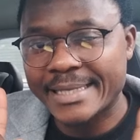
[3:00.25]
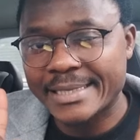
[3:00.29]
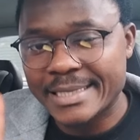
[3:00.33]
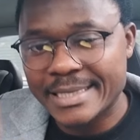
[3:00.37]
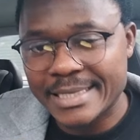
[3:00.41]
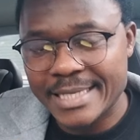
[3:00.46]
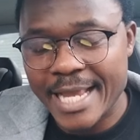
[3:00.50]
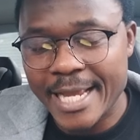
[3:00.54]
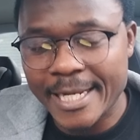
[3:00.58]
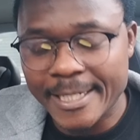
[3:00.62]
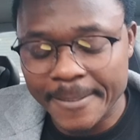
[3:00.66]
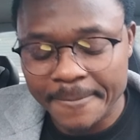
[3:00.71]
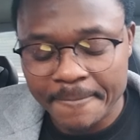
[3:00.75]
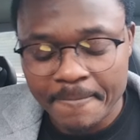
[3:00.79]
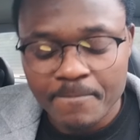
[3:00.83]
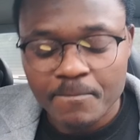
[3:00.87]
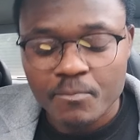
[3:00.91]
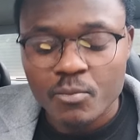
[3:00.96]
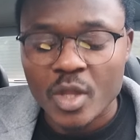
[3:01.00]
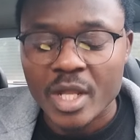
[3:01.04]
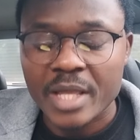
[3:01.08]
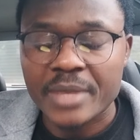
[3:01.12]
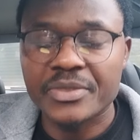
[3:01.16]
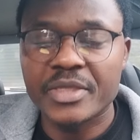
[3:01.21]
I said,
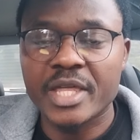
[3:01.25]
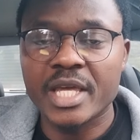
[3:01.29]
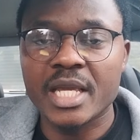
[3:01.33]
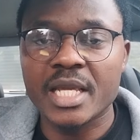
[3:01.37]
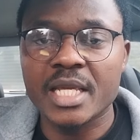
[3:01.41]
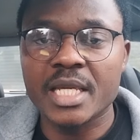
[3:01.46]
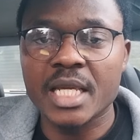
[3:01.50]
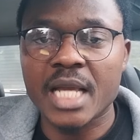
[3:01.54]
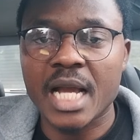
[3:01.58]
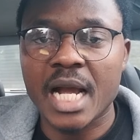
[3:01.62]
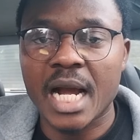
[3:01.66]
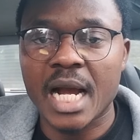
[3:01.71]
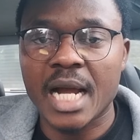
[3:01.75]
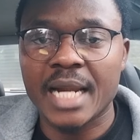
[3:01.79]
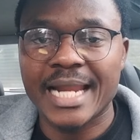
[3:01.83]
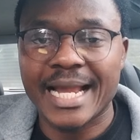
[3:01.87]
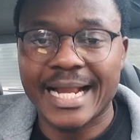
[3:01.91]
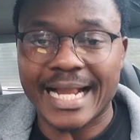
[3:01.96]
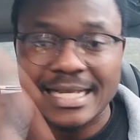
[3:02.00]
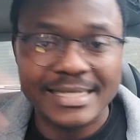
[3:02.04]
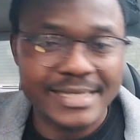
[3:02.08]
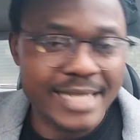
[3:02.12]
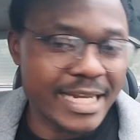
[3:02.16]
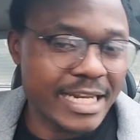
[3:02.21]
in
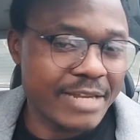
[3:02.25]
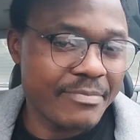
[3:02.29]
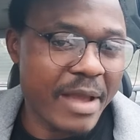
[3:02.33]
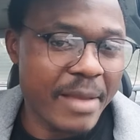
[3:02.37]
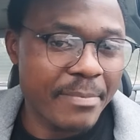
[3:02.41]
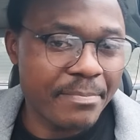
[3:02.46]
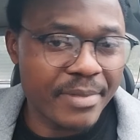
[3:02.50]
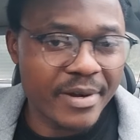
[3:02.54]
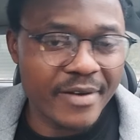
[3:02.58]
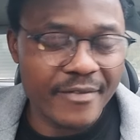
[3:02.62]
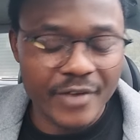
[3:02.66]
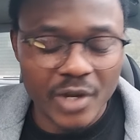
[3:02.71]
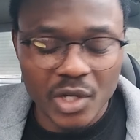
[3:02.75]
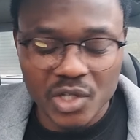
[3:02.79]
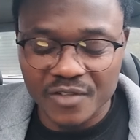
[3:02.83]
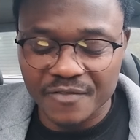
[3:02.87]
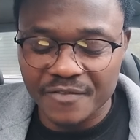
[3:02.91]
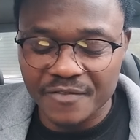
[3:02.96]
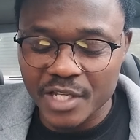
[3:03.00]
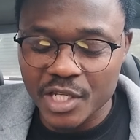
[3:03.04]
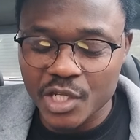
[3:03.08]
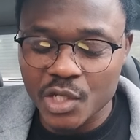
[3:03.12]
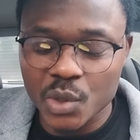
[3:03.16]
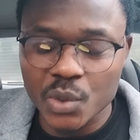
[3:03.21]
my previous
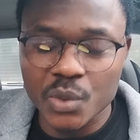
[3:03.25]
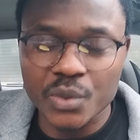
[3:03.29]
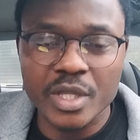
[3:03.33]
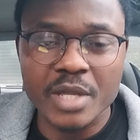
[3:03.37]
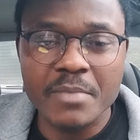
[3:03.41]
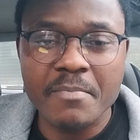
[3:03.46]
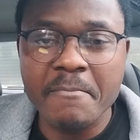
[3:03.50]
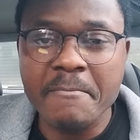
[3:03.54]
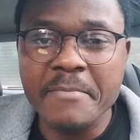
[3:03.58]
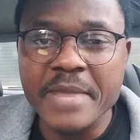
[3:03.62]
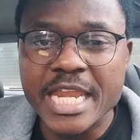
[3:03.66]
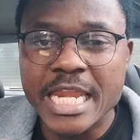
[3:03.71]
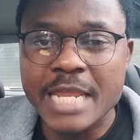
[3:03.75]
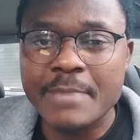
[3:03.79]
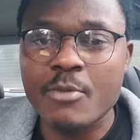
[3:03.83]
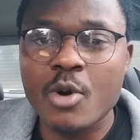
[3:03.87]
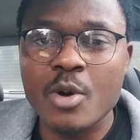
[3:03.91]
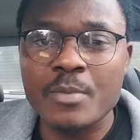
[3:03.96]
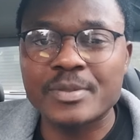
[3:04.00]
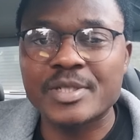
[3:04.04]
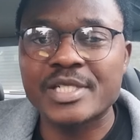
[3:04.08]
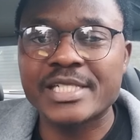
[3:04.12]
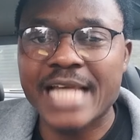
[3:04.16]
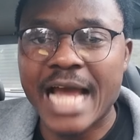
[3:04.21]
video, the
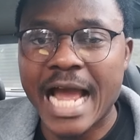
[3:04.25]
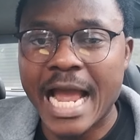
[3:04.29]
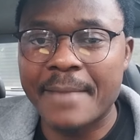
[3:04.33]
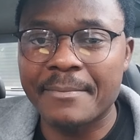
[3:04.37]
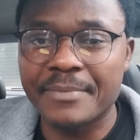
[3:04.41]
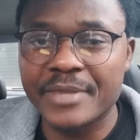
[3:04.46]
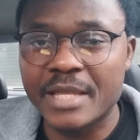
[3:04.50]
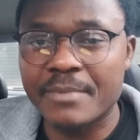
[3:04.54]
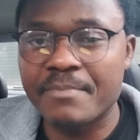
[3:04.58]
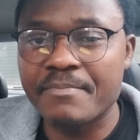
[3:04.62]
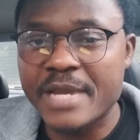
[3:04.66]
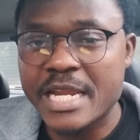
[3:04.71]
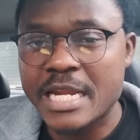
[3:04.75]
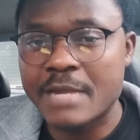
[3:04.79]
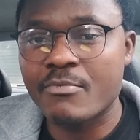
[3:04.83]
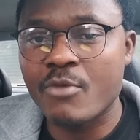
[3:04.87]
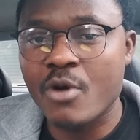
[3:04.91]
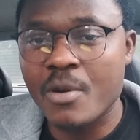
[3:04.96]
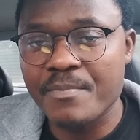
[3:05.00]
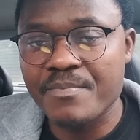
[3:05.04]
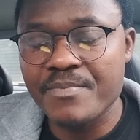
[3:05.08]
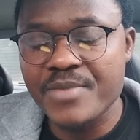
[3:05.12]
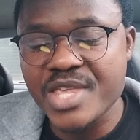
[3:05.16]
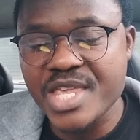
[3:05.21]
minimum time, the
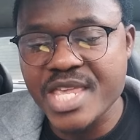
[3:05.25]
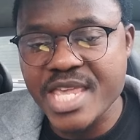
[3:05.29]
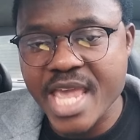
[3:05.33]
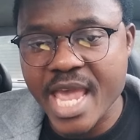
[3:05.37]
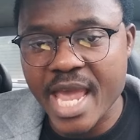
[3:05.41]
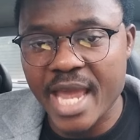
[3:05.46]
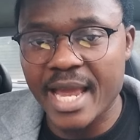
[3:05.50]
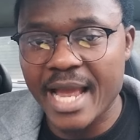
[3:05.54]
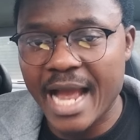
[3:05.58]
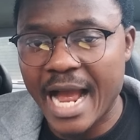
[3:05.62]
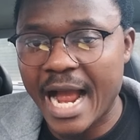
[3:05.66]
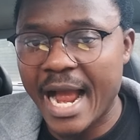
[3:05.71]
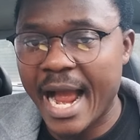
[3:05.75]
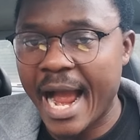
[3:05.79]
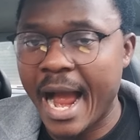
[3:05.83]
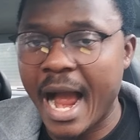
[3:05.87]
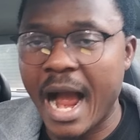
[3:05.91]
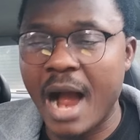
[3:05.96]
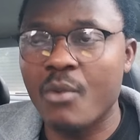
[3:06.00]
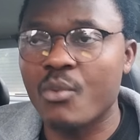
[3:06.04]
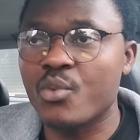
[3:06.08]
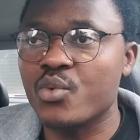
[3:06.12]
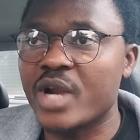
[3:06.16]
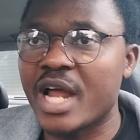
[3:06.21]
minimum year
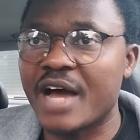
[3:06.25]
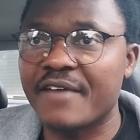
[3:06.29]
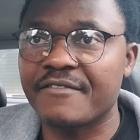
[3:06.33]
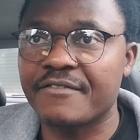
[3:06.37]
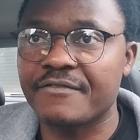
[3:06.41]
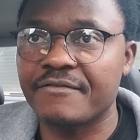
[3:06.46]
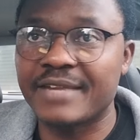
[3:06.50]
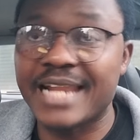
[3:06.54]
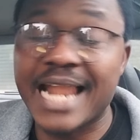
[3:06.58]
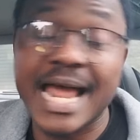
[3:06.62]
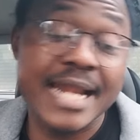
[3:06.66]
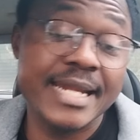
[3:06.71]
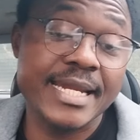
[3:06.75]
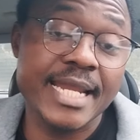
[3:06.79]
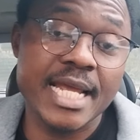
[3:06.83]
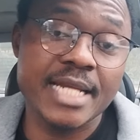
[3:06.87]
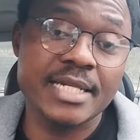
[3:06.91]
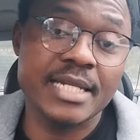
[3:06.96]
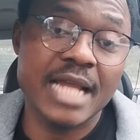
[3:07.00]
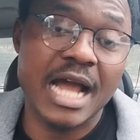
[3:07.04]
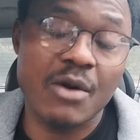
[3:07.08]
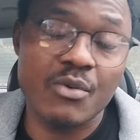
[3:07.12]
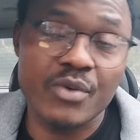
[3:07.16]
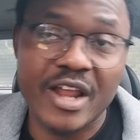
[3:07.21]

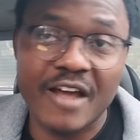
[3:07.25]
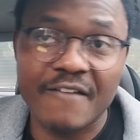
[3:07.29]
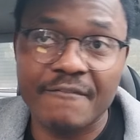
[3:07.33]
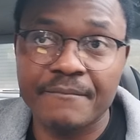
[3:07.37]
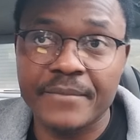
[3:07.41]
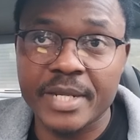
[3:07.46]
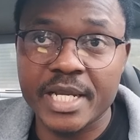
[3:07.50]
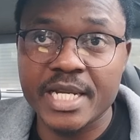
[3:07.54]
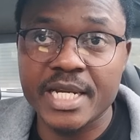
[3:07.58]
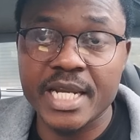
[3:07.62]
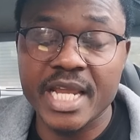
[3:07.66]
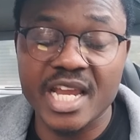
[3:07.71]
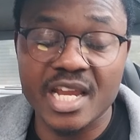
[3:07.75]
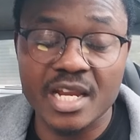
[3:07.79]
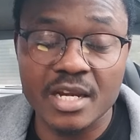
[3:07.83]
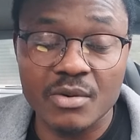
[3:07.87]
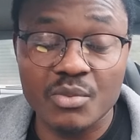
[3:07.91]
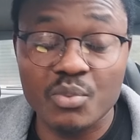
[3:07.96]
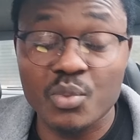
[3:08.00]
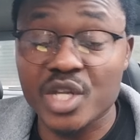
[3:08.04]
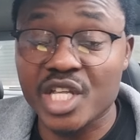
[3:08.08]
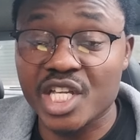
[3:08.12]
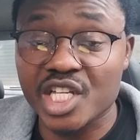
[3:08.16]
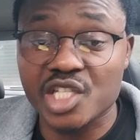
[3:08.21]

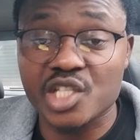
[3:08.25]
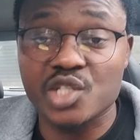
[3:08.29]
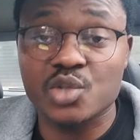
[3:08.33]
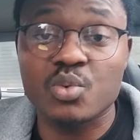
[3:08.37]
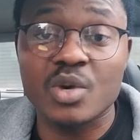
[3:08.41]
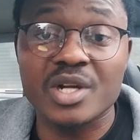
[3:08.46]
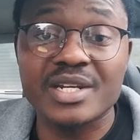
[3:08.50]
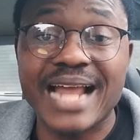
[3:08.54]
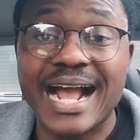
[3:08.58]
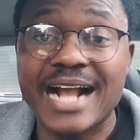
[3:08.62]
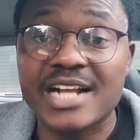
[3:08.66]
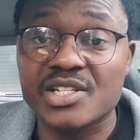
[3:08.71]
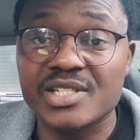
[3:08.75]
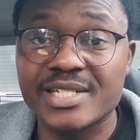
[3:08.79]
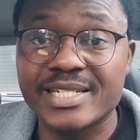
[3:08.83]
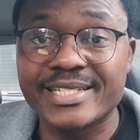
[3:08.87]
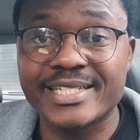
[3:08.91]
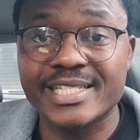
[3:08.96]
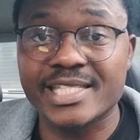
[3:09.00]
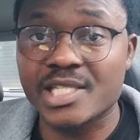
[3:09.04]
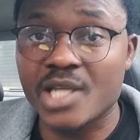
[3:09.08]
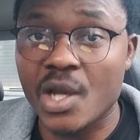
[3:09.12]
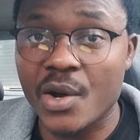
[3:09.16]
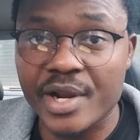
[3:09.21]
it is what actually
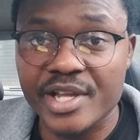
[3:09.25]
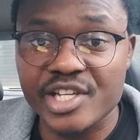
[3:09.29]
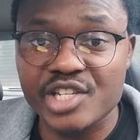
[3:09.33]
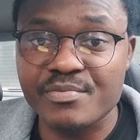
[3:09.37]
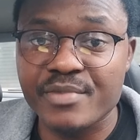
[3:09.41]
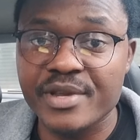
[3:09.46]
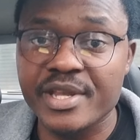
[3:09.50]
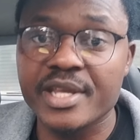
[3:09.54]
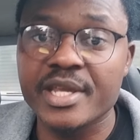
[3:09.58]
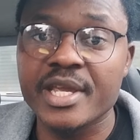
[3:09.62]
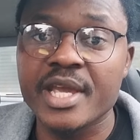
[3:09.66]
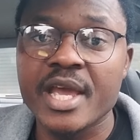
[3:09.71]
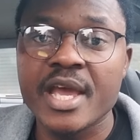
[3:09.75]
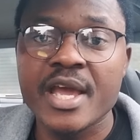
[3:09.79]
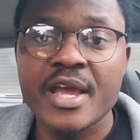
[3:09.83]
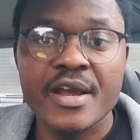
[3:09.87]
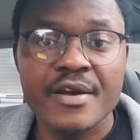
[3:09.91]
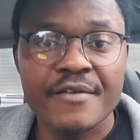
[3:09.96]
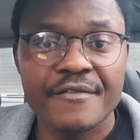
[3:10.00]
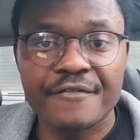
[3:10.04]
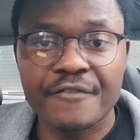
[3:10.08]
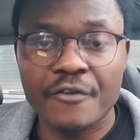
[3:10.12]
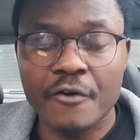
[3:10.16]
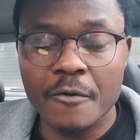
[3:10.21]
discouraged me
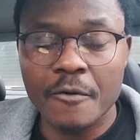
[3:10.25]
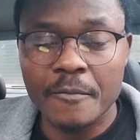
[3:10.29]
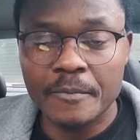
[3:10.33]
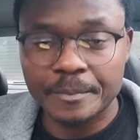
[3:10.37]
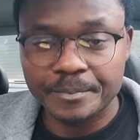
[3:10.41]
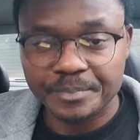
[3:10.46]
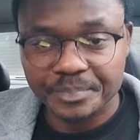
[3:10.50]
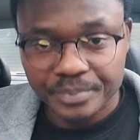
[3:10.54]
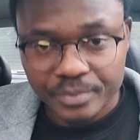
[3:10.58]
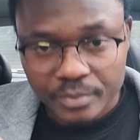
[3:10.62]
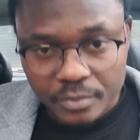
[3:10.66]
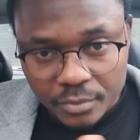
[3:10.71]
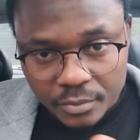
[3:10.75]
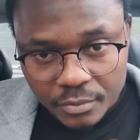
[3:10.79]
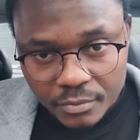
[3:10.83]
from